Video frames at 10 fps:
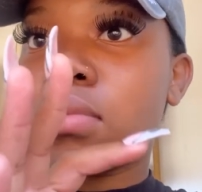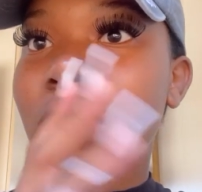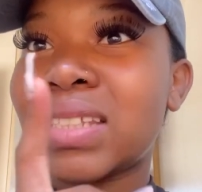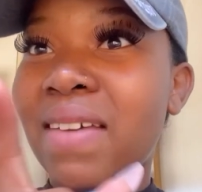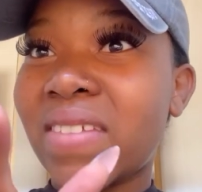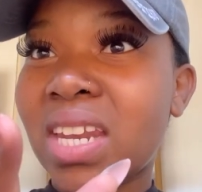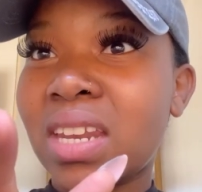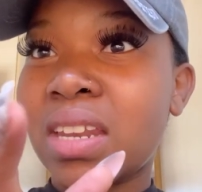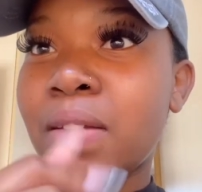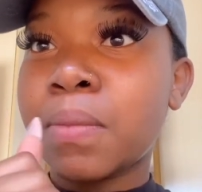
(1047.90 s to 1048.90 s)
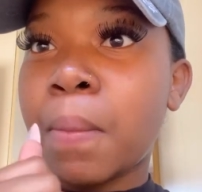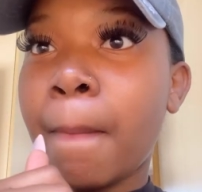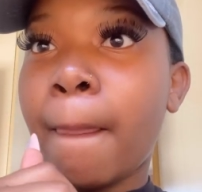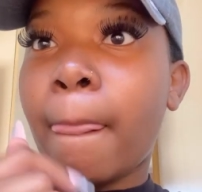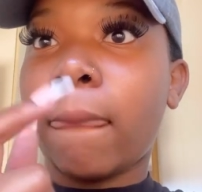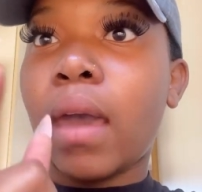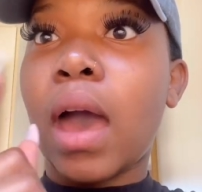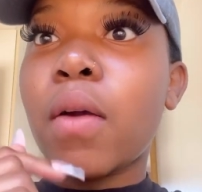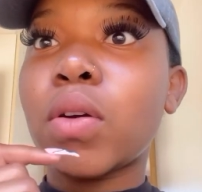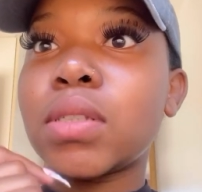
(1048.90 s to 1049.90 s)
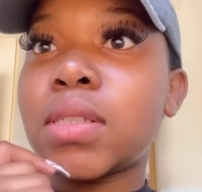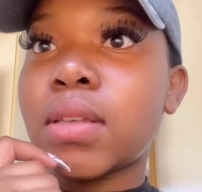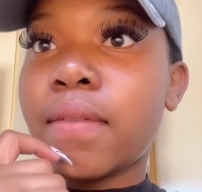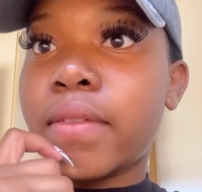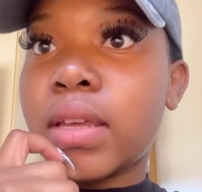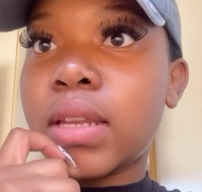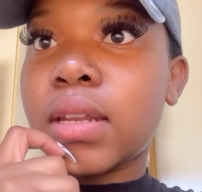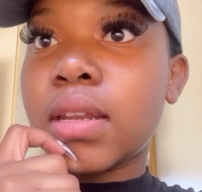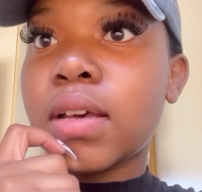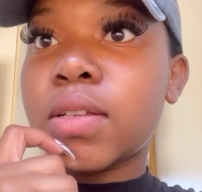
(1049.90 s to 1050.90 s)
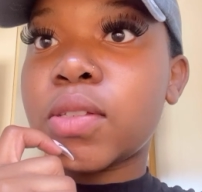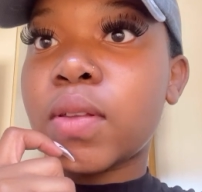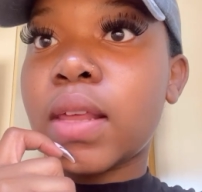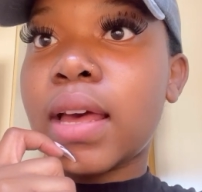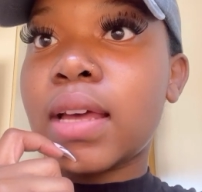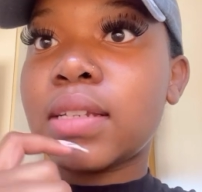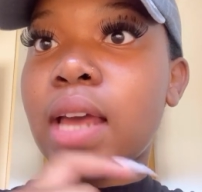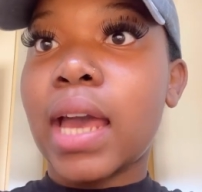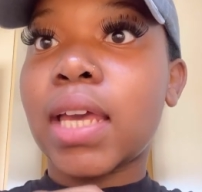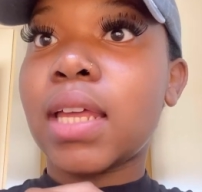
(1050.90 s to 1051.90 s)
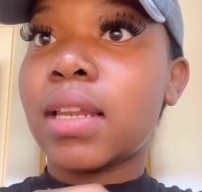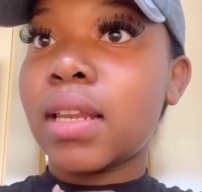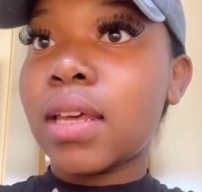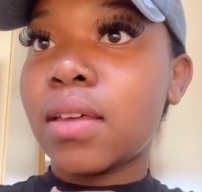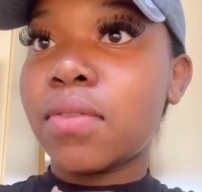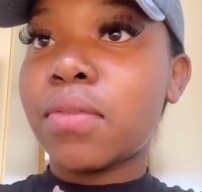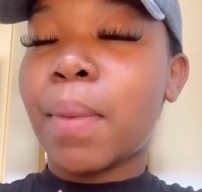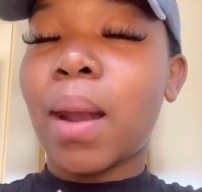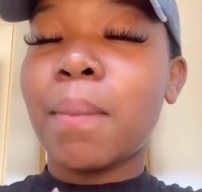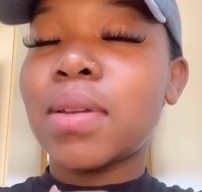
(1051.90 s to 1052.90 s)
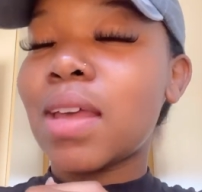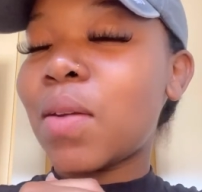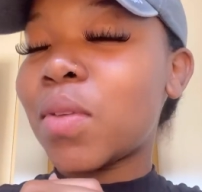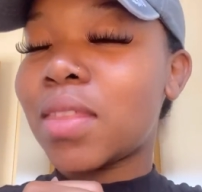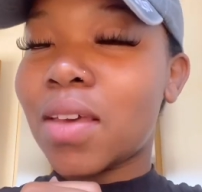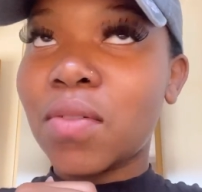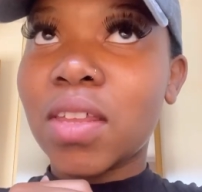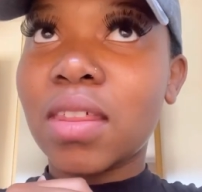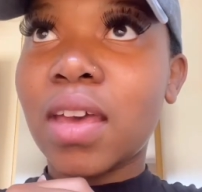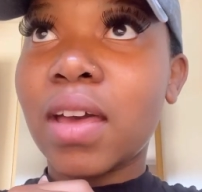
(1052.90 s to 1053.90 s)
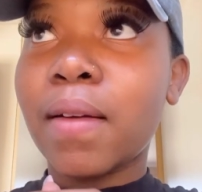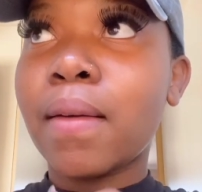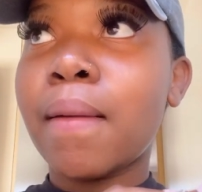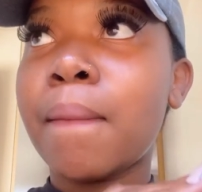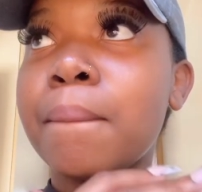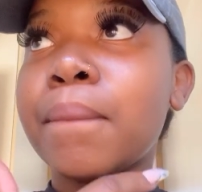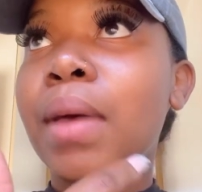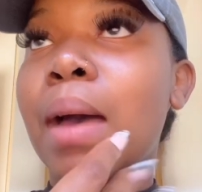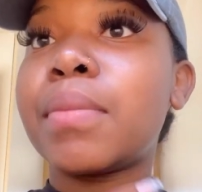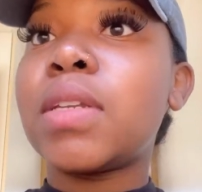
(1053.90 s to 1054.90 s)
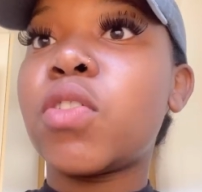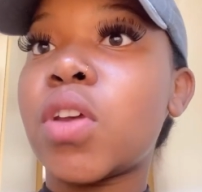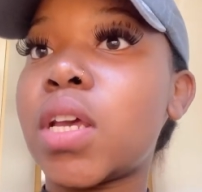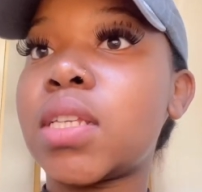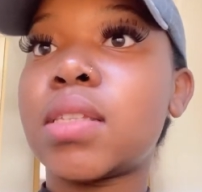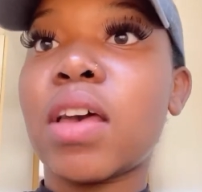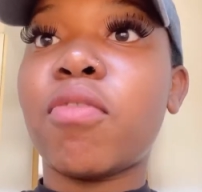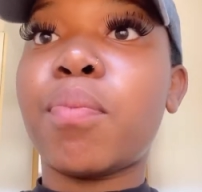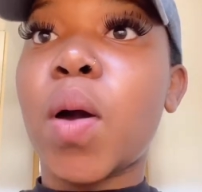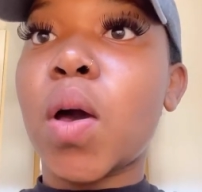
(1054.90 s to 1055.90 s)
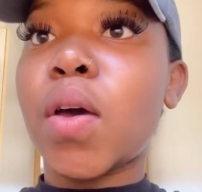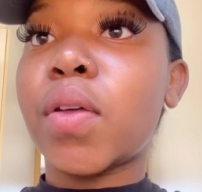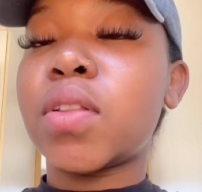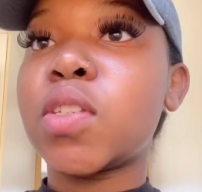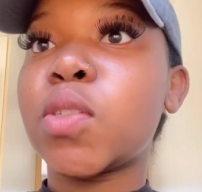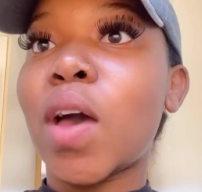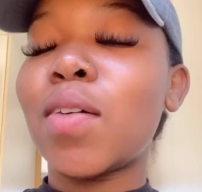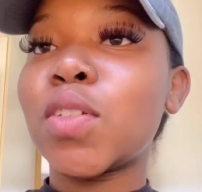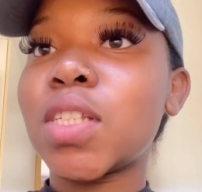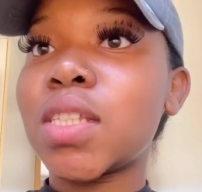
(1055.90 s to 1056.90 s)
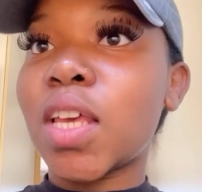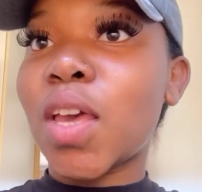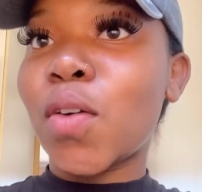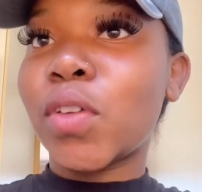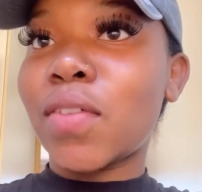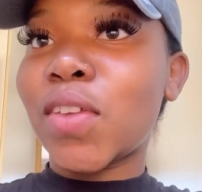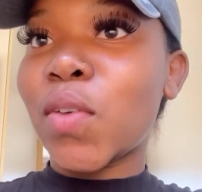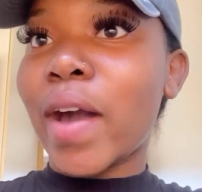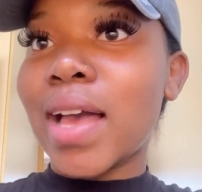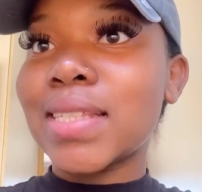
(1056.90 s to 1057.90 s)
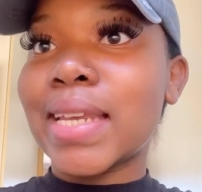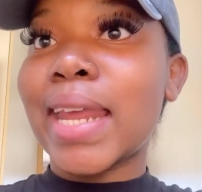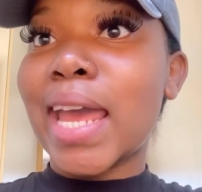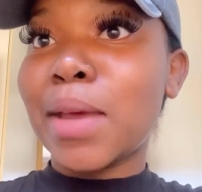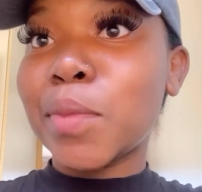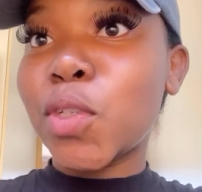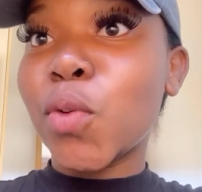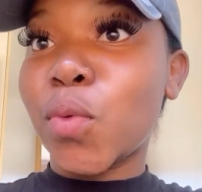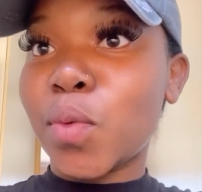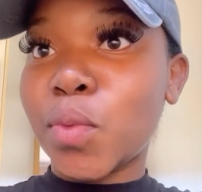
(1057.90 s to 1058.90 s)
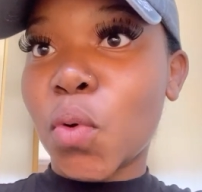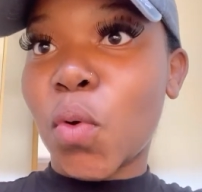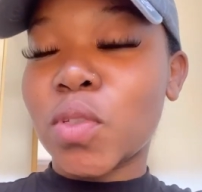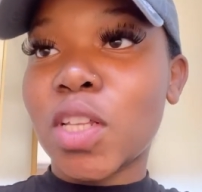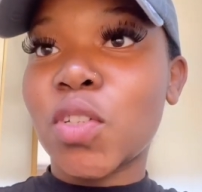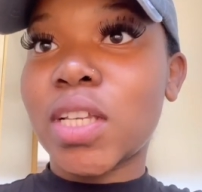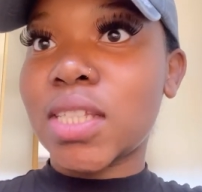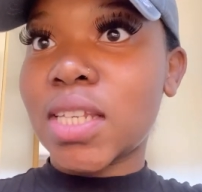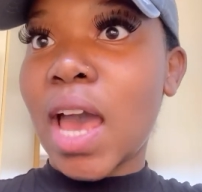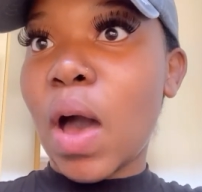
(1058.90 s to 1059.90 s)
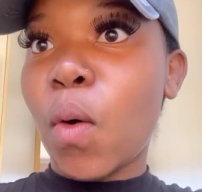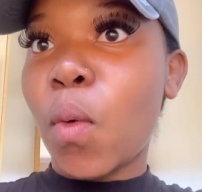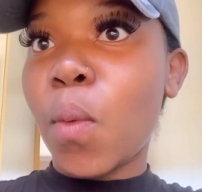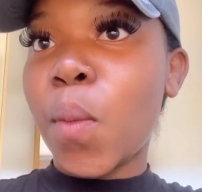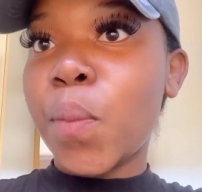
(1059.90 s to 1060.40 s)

7. Yeah, around 7 so that I can leave. But I'm done with everything. I'm dressed, I've bathed. So I was just thinking of giving you guys an empty room tour so that you can see how